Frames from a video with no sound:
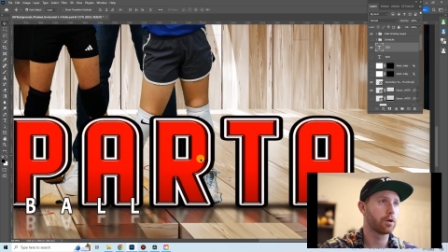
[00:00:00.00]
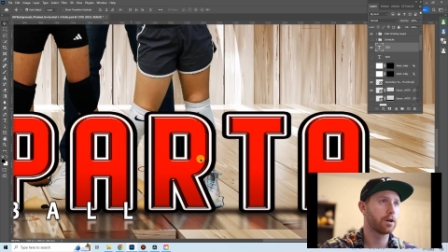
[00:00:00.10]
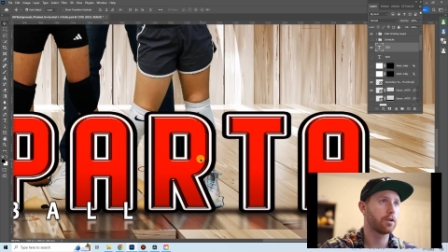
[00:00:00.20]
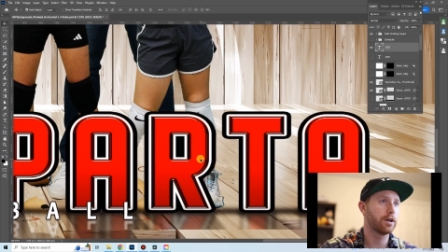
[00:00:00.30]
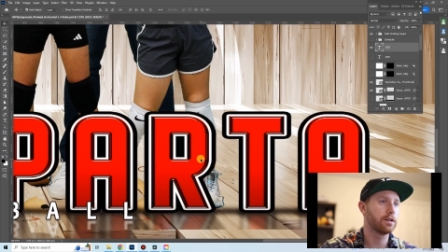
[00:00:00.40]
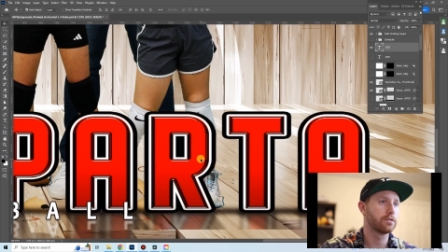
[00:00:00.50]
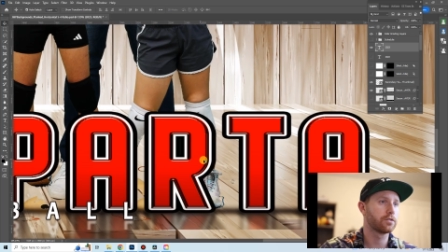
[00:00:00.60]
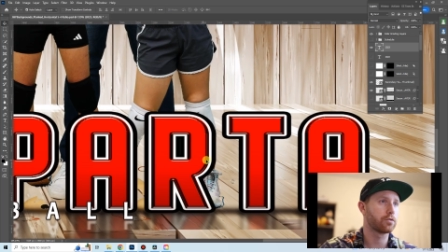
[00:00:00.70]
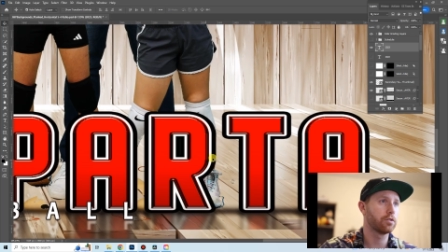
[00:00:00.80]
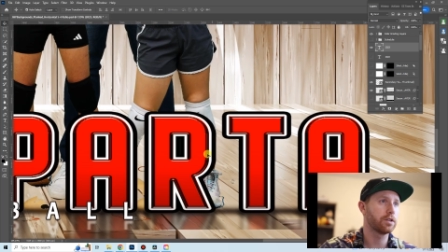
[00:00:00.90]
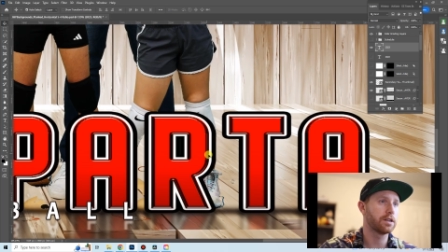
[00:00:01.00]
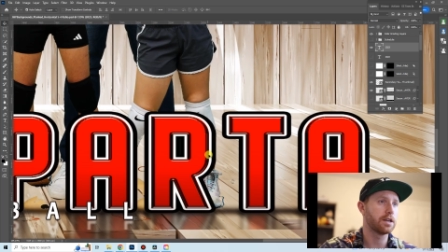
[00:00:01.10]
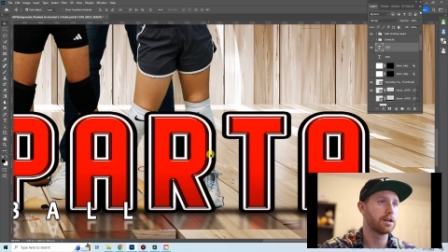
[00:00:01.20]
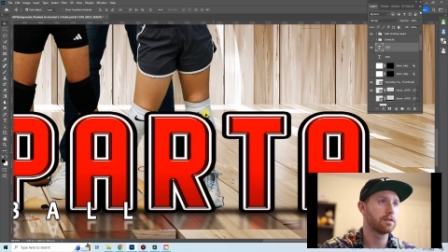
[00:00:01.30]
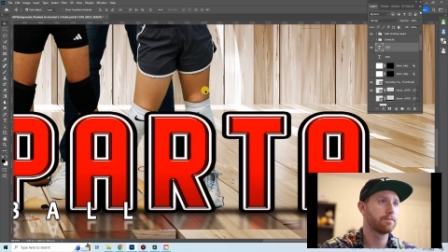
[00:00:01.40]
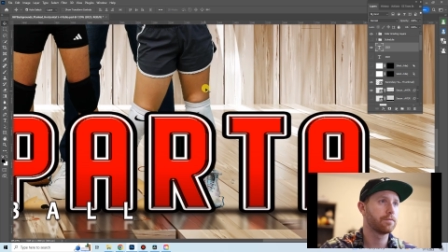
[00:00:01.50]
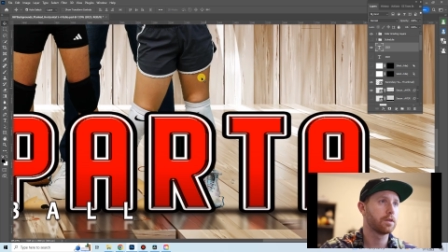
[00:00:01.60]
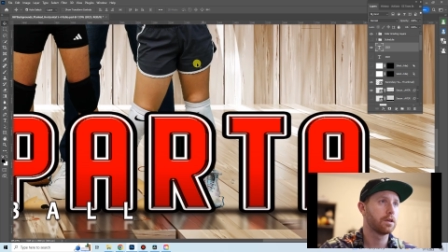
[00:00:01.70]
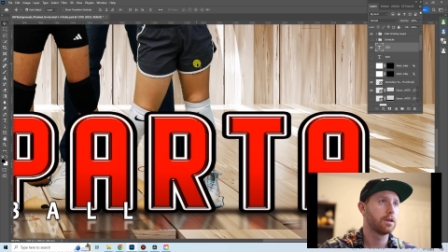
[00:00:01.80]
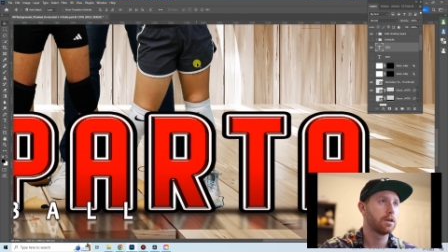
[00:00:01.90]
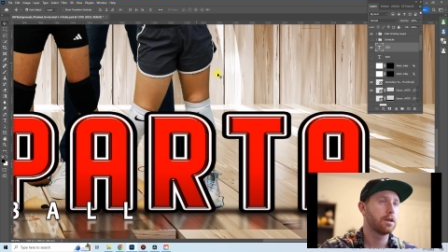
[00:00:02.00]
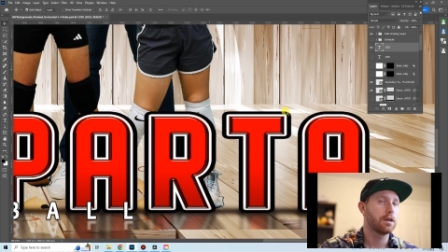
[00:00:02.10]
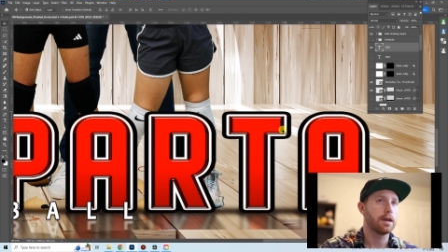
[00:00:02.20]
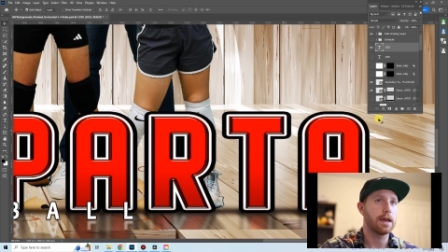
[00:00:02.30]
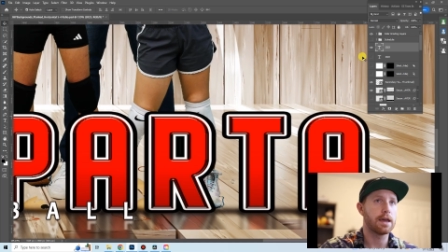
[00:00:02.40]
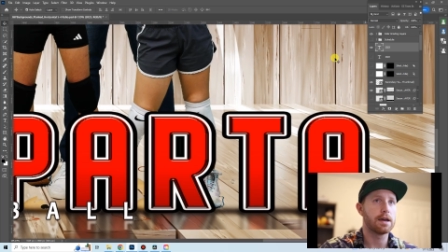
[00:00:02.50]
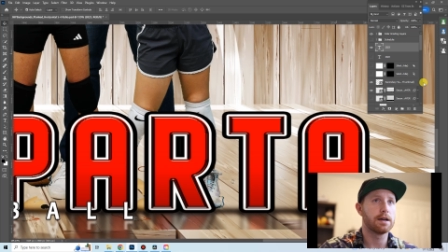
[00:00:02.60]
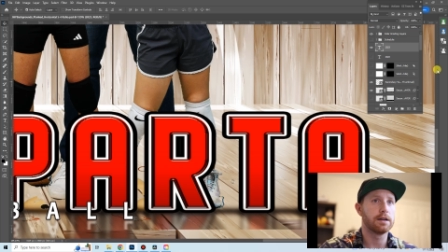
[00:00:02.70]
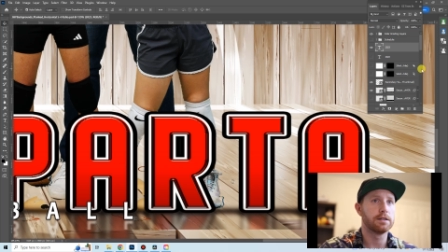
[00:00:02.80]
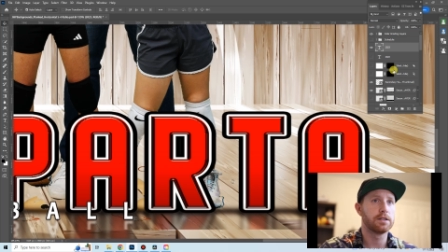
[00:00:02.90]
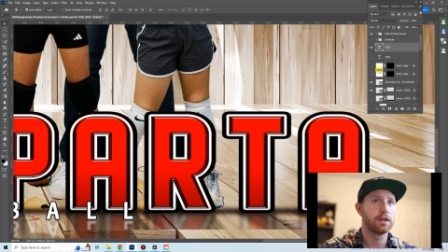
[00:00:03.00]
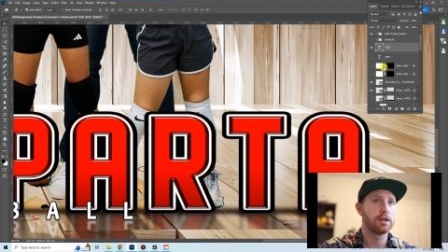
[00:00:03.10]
going to go ahead and scroll in here, and